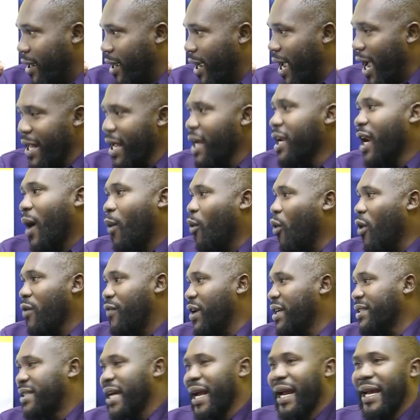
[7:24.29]
And yet the word
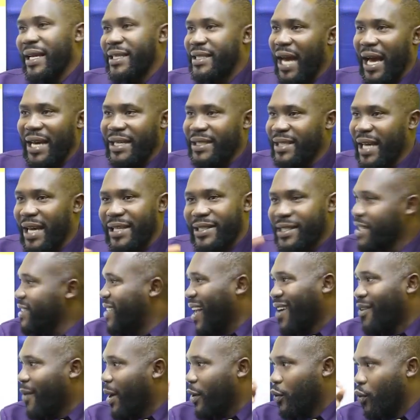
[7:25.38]
against digitization is
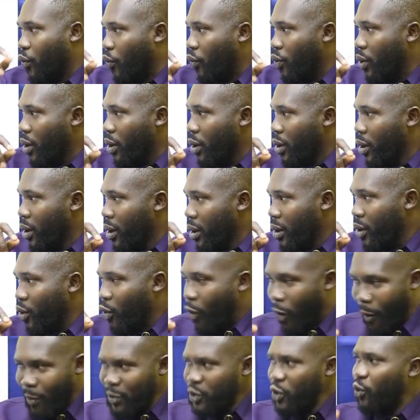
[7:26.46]
animal.
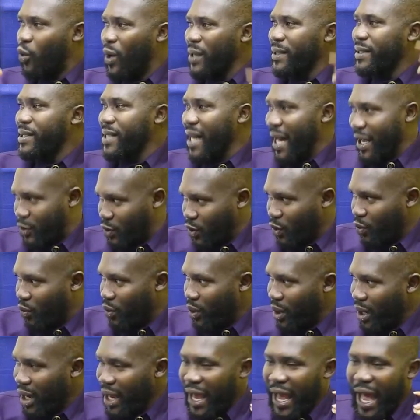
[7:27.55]
Almost quite national.
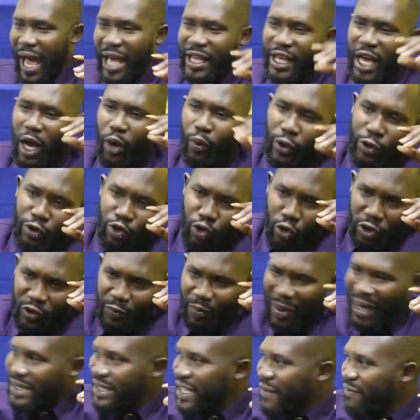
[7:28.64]
A year
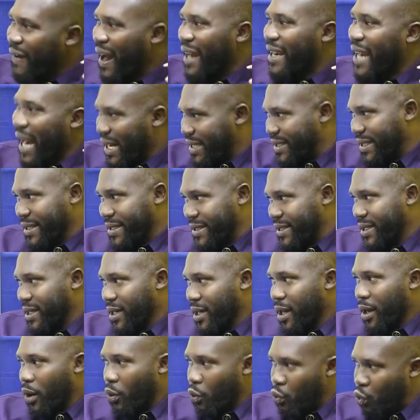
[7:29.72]
retrospective analysis
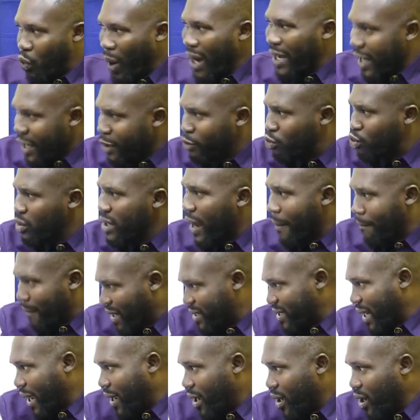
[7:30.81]
went into the
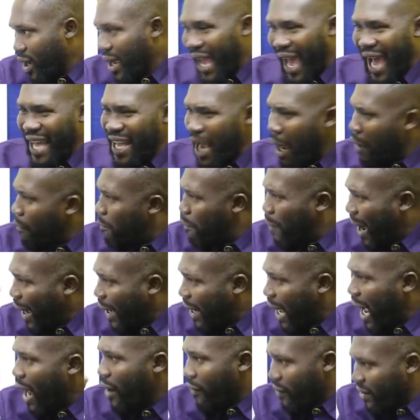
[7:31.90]
matter. A year
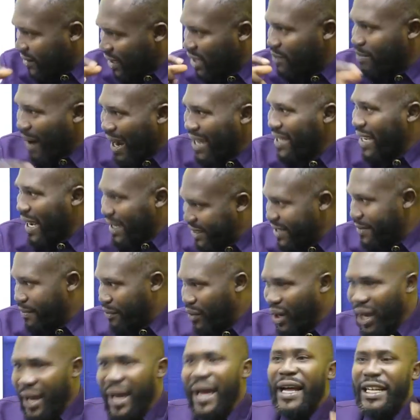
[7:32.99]
empirical research by their team.
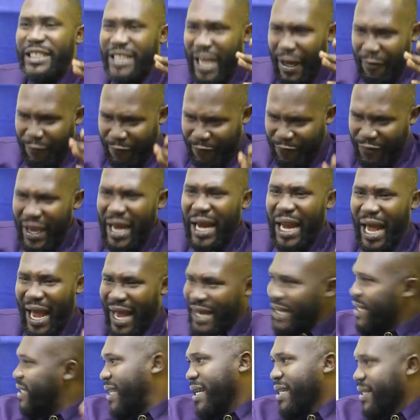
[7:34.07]
They feel
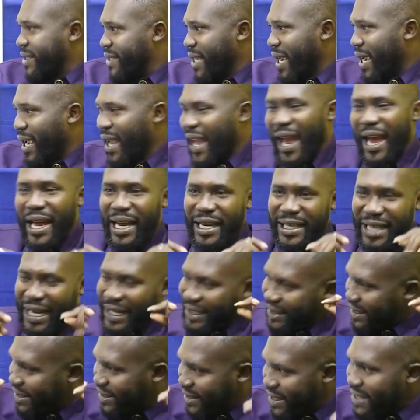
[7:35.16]
and think say the
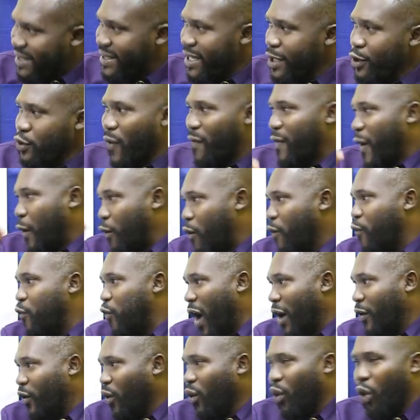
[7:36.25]
decisions of
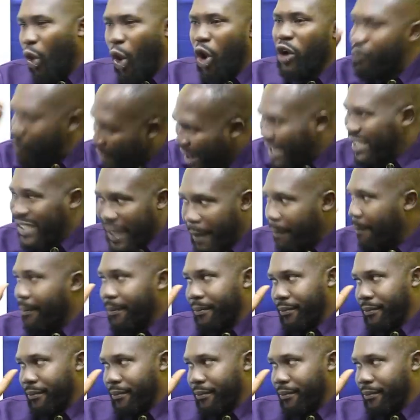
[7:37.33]
Akufo-Addo on make them.